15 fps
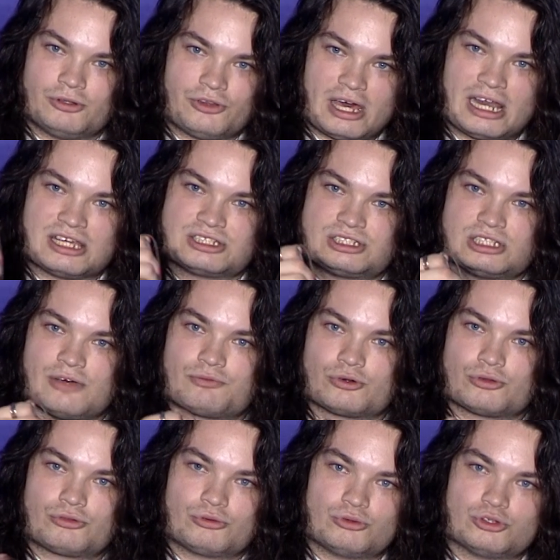that has
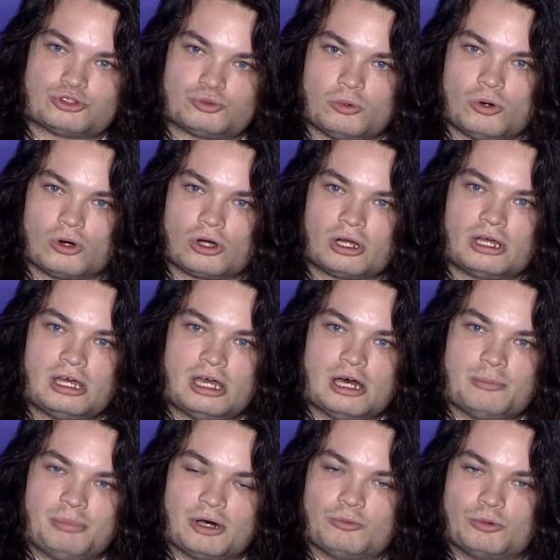suffered through this war,
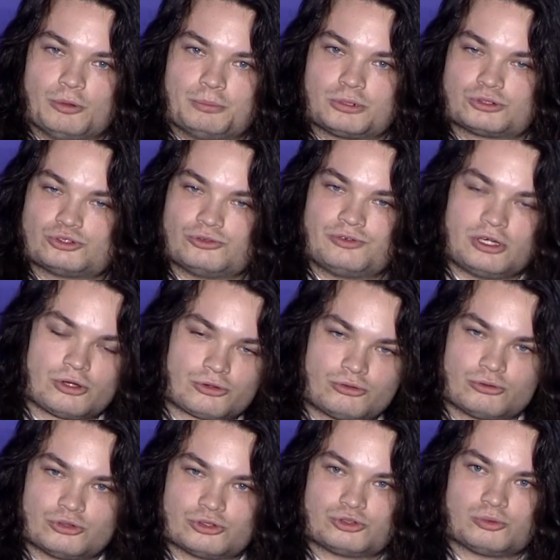but will persevere
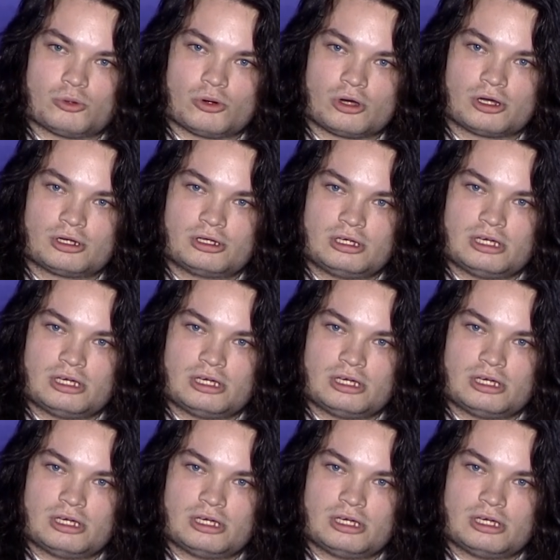through this war.